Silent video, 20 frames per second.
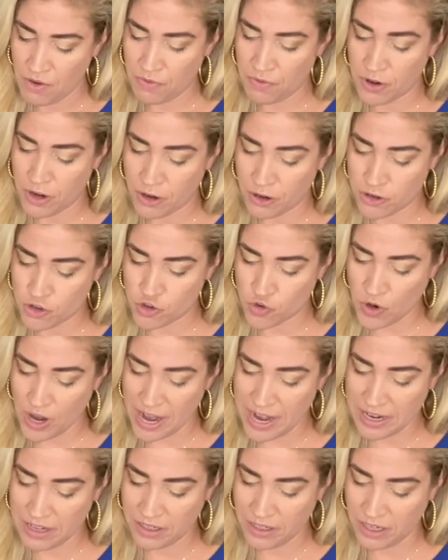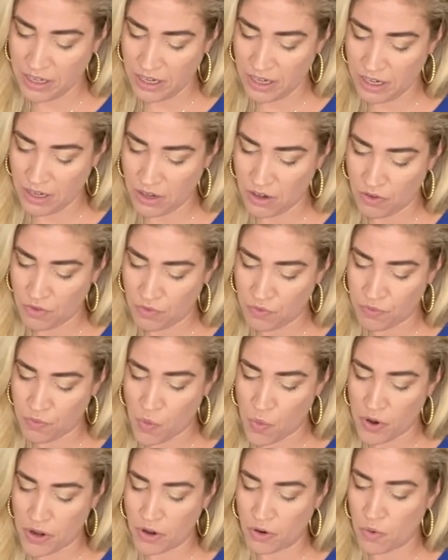for your dry cleaning
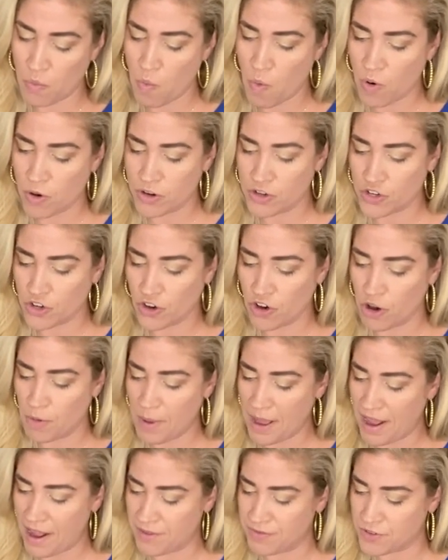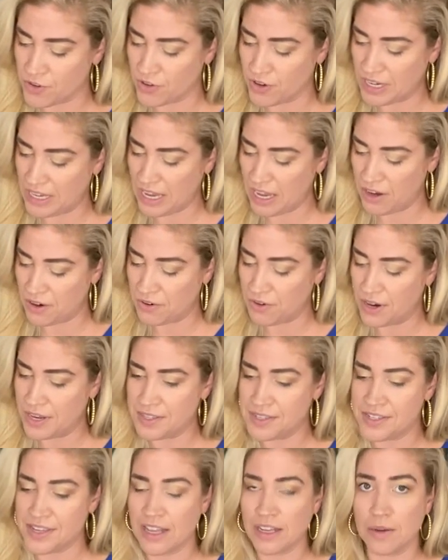for your wardrobe after a
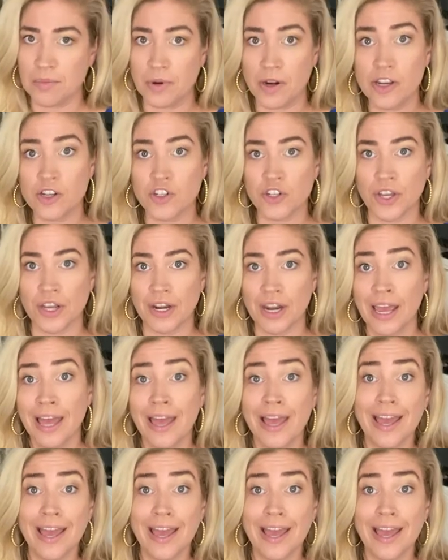Gatorade celebration?